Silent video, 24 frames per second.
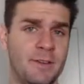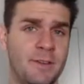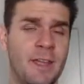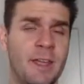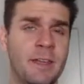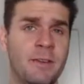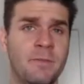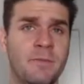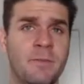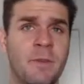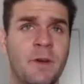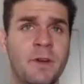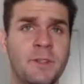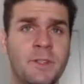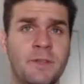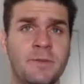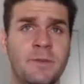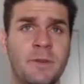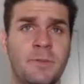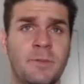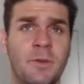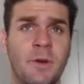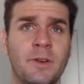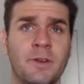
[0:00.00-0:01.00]
and get most
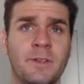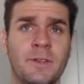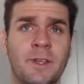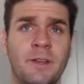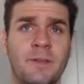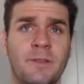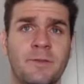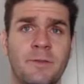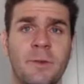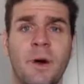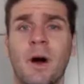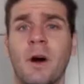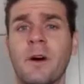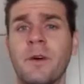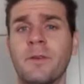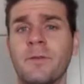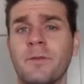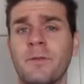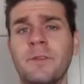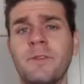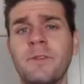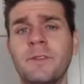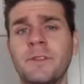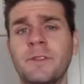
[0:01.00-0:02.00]
of your protein from whole
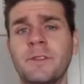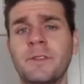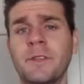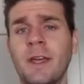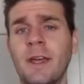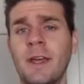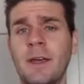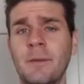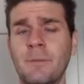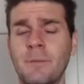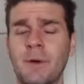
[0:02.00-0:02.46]
foods.